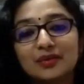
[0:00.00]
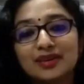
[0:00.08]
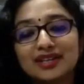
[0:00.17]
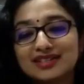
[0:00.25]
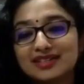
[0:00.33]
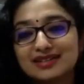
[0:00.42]

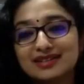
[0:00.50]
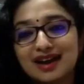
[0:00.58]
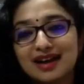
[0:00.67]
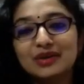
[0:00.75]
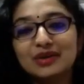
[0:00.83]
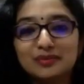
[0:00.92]
which is
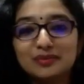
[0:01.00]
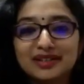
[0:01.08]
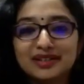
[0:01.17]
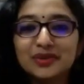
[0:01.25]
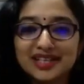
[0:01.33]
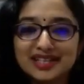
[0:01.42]

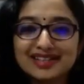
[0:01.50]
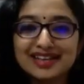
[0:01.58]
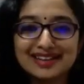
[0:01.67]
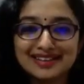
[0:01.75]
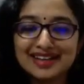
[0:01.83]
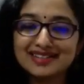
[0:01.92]
arguably the key
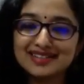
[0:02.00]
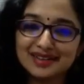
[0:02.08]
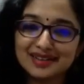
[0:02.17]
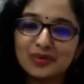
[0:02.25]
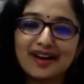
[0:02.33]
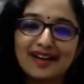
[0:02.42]
skill that's
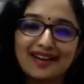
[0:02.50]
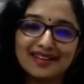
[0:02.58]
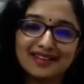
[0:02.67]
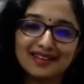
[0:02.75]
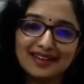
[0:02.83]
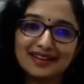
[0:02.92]

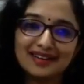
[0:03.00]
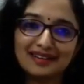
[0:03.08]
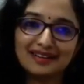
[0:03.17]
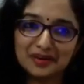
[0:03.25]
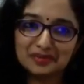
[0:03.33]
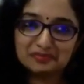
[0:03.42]
required
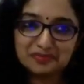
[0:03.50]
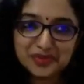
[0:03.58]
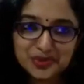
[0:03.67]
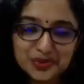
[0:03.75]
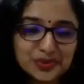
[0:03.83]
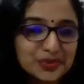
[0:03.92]

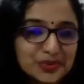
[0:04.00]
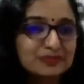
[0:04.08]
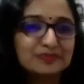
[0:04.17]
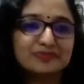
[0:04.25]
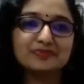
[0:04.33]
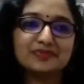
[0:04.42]
to
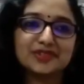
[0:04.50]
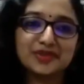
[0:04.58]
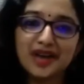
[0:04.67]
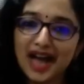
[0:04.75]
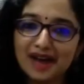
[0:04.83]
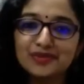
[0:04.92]

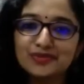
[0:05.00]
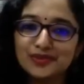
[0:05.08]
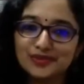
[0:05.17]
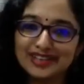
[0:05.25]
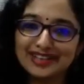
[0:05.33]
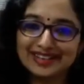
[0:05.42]
have a
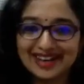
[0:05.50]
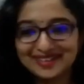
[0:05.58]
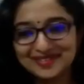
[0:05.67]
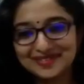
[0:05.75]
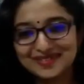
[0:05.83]
fulfilling life.